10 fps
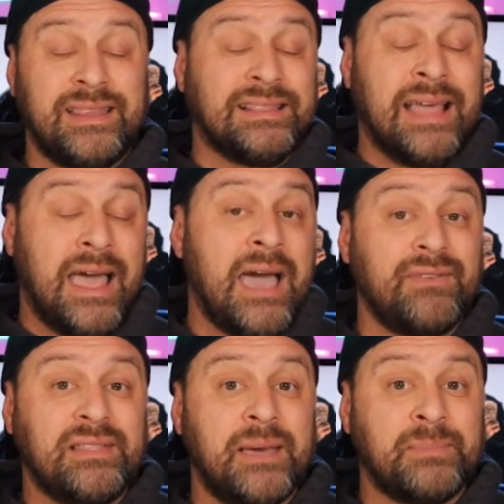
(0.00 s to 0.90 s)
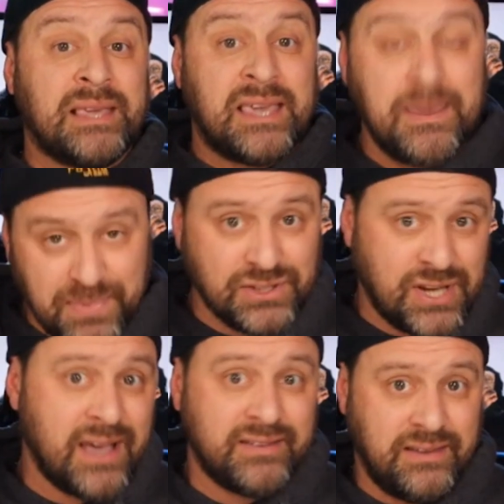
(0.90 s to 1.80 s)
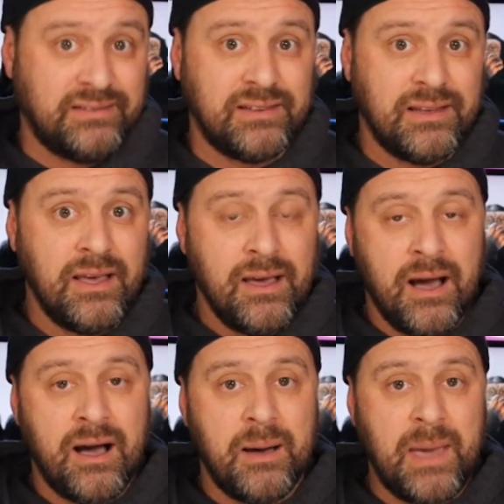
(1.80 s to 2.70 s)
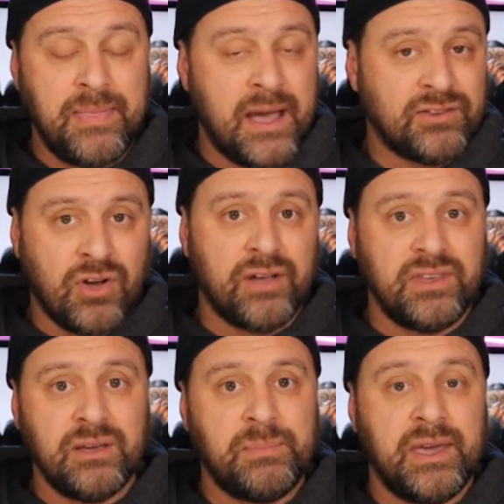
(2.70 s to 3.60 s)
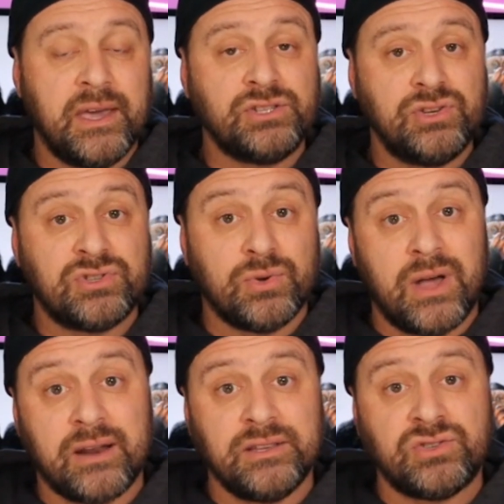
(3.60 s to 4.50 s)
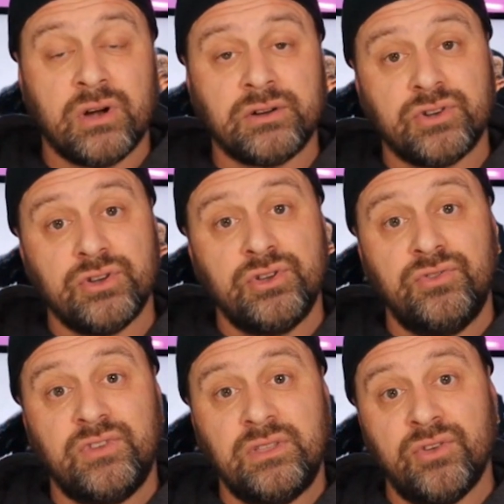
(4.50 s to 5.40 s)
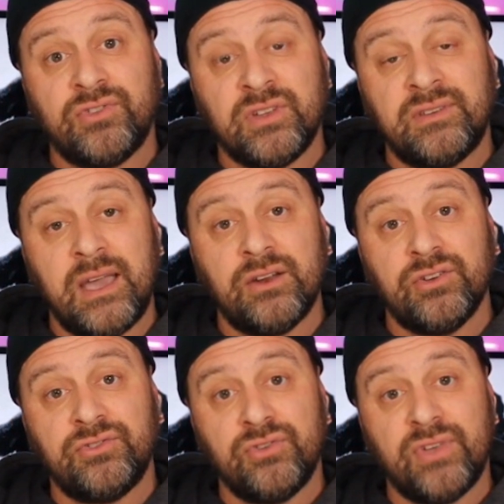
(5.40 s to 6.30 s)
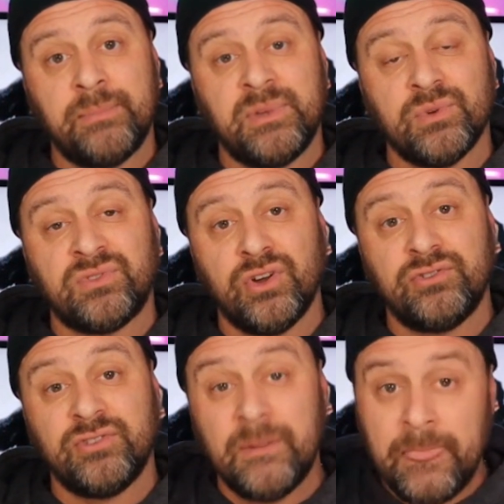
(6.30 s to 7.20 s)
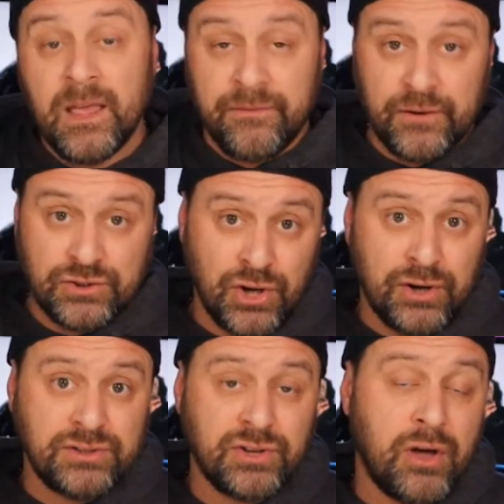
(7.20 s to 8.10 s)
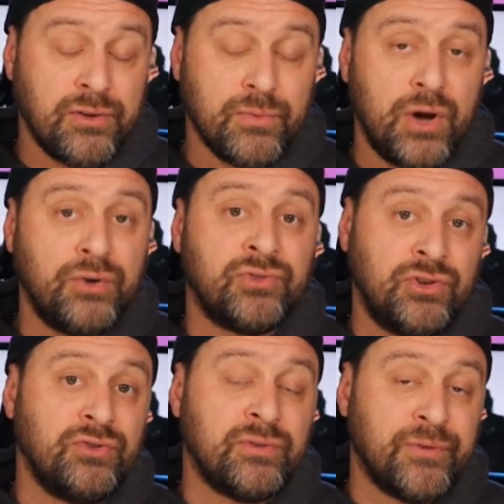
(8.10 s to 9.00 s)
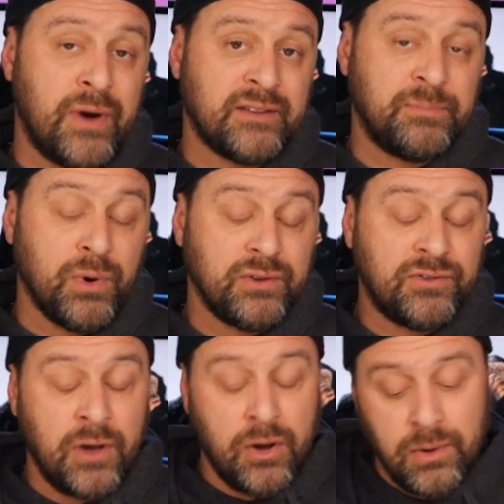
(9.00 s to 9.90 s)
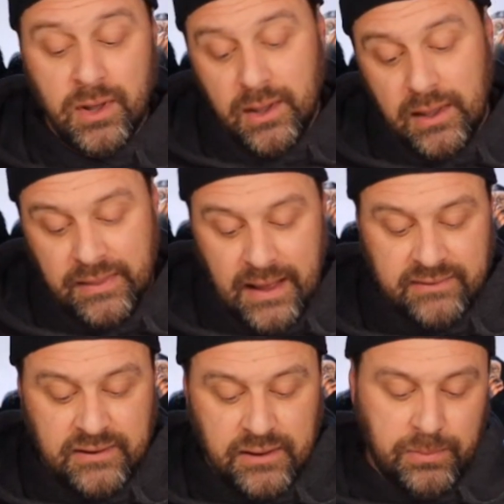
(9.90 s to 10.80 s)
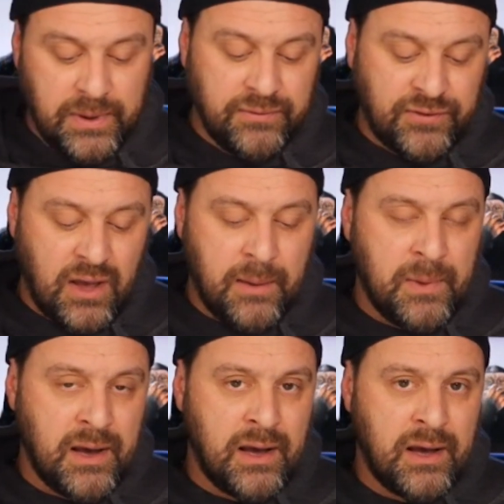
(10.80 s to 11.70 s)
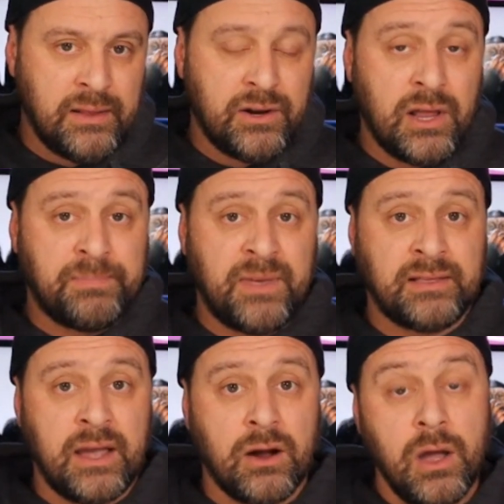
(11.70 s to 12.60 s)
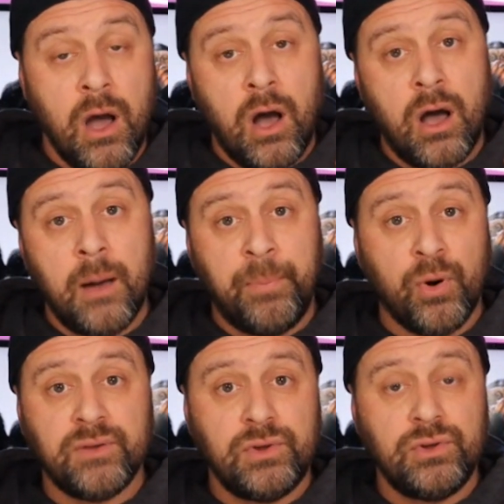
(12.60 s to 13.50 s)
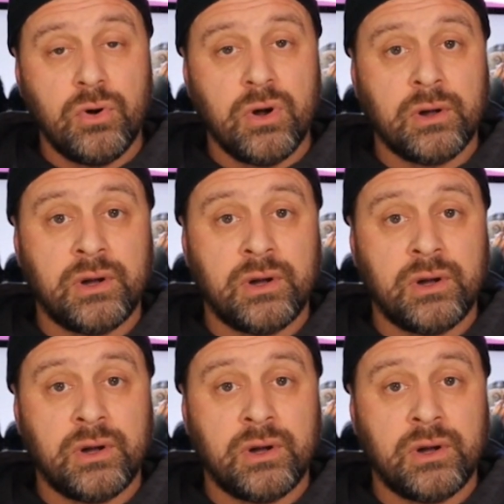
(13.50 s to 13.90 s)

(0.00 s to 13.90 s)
having them keep their chassis. And that's causing a big issue. So a lot of these truckers are using those containers, those empty returns, for turns on the road to use them for export. So that's a little bit of something, a little update there. Port of New York,